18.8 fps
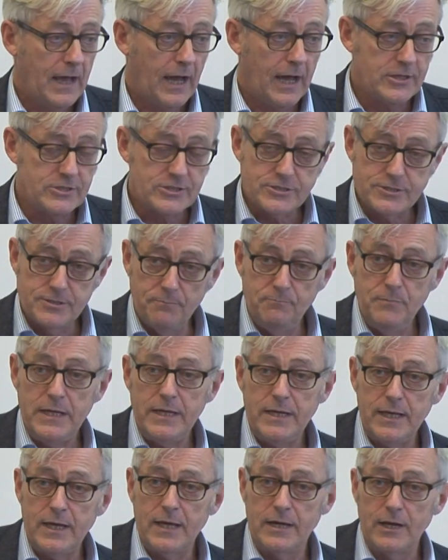and as the
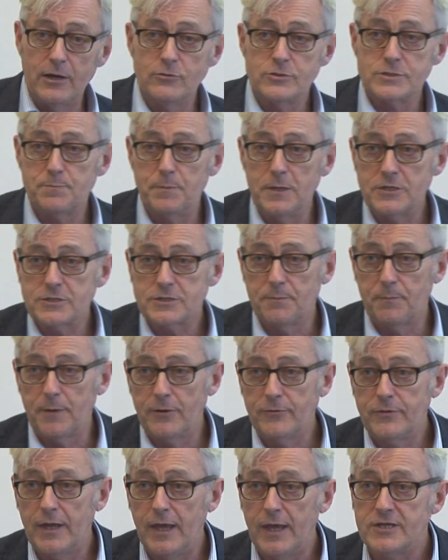media now speaks
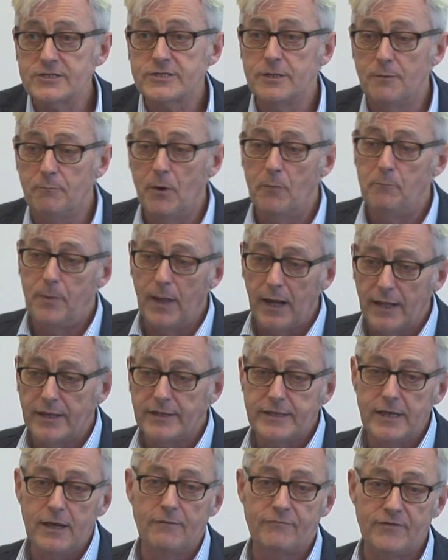about it, is the
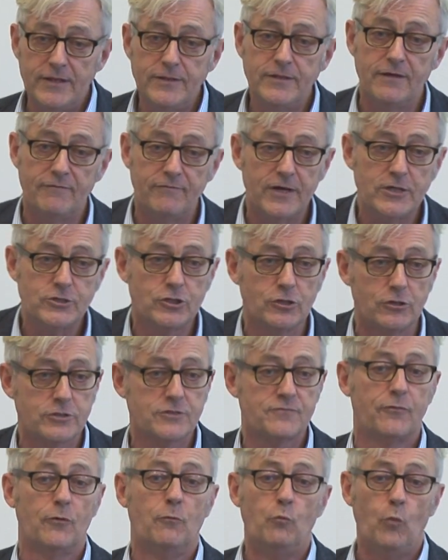mobility of individuals
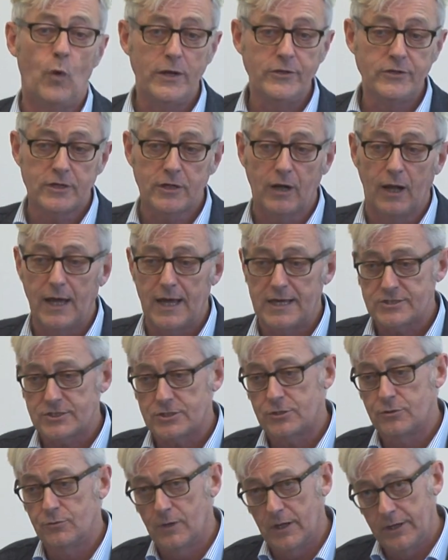from one class
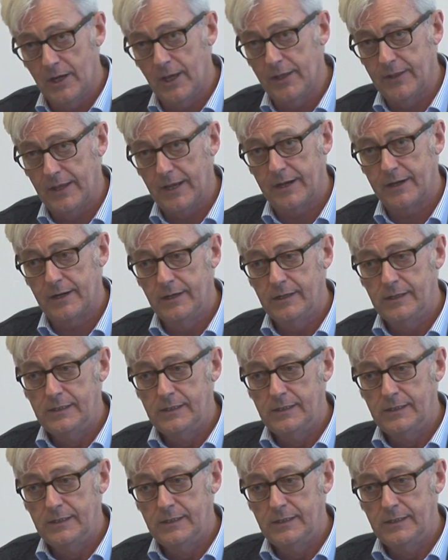to another.